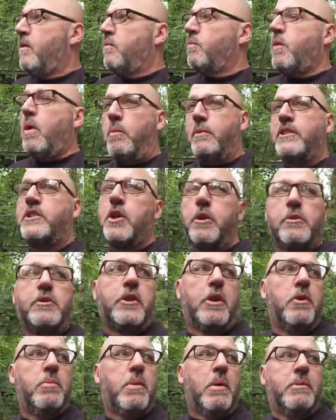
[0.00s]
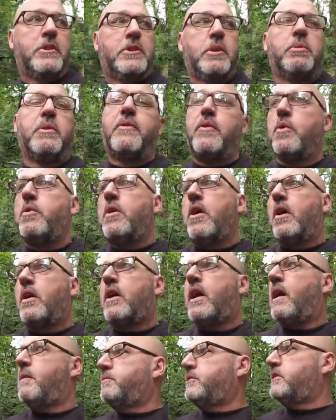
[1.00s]
What we do and what we do with all our
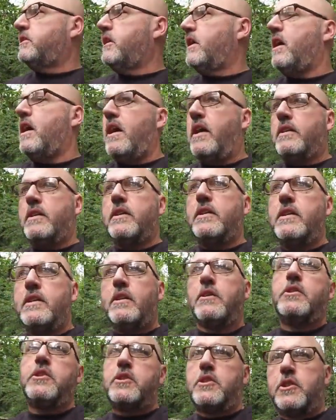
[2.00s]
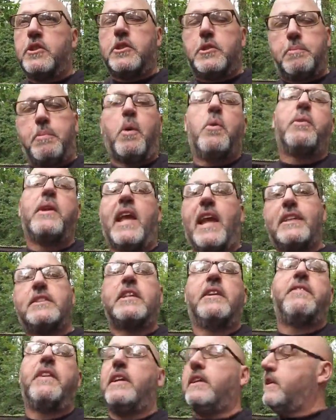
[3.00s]
clubs, the sport, the
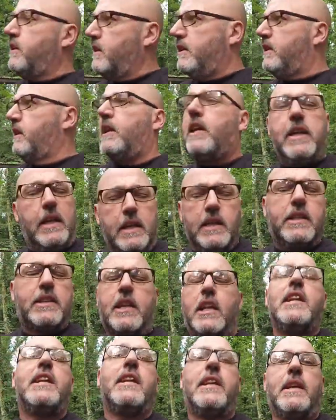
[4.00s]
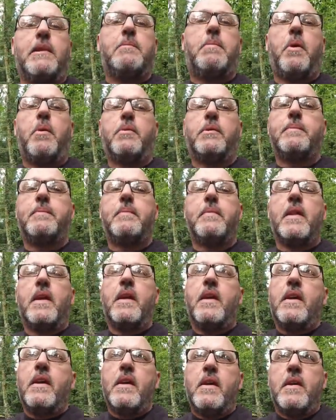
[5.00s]
activity is clearly important,
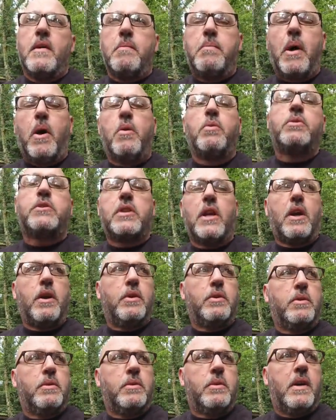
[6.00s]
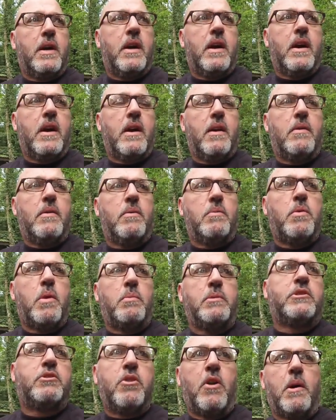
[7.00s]
but also
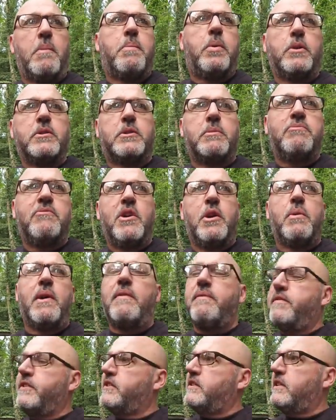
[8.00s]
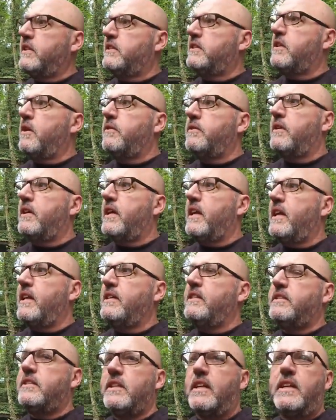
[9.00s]
what we try and put some real emphasis on
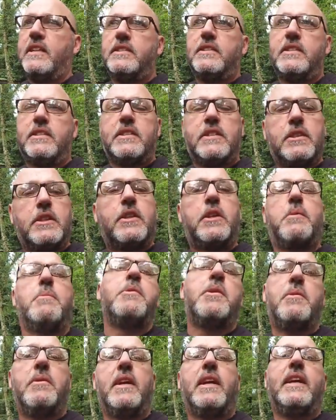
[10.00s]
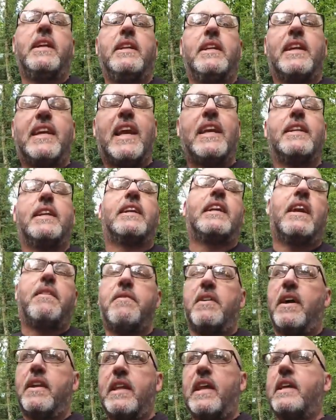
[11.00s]
is community, the getting
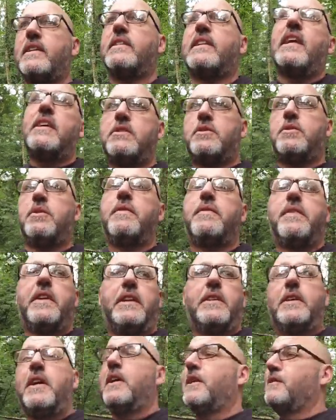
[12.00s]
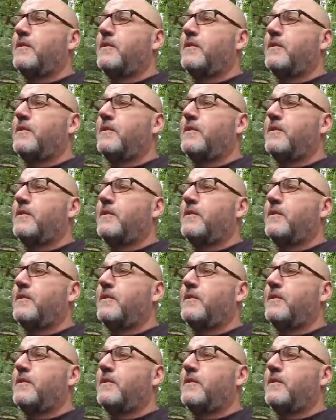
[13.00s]
together, that sort of thing.